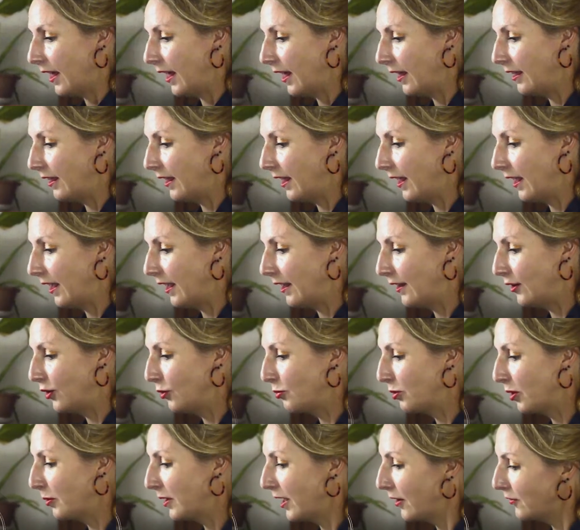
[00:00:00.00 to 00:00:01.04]
And then you'll
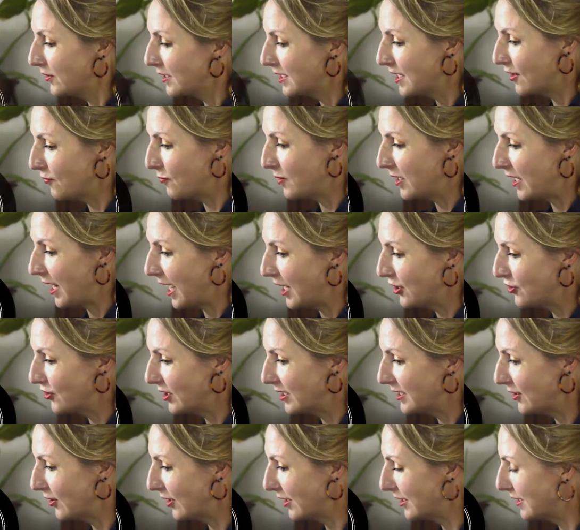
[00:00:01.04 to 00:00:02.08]
probably have to give me an
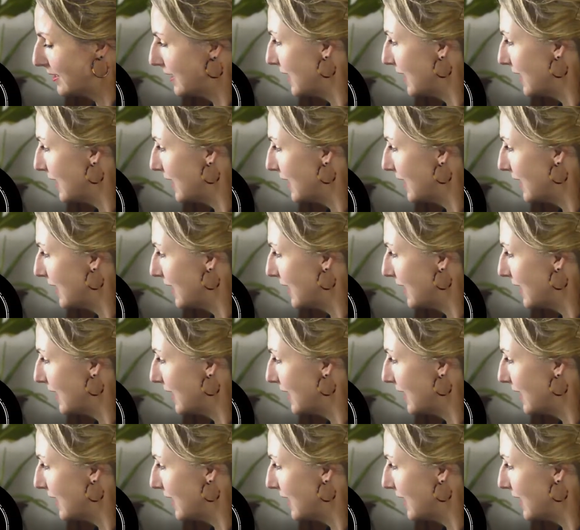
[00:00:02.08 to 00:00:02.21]
address so I can